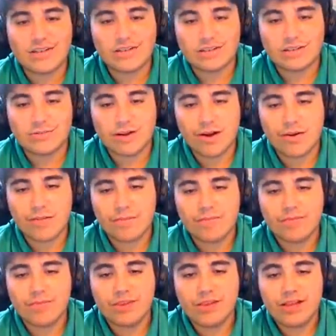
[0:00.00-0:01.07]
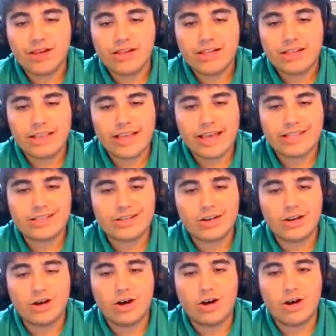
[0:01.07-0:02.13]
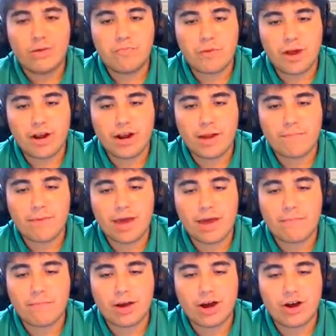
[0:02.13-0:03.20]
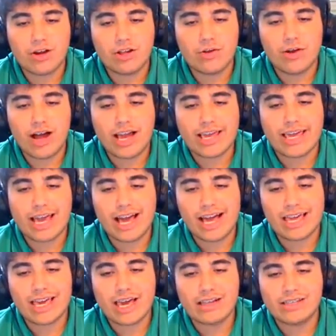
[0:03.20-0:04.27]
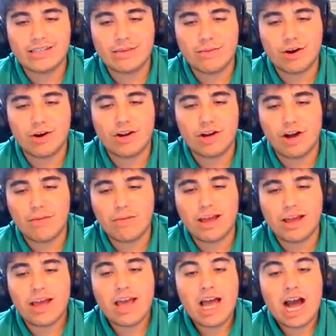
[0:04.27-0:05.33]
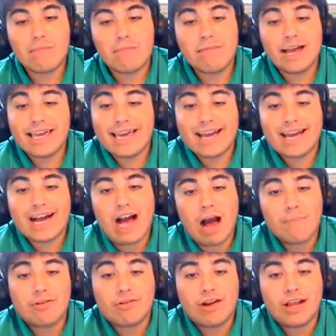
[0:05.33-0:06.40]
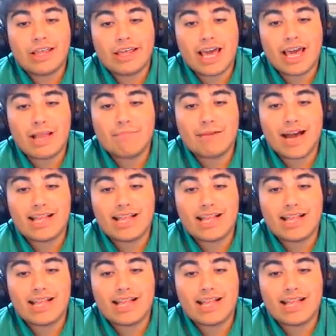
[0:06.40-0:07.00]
this way. Let's go. Oh, you know what? I can't sing Mario. I might get copyrighted again by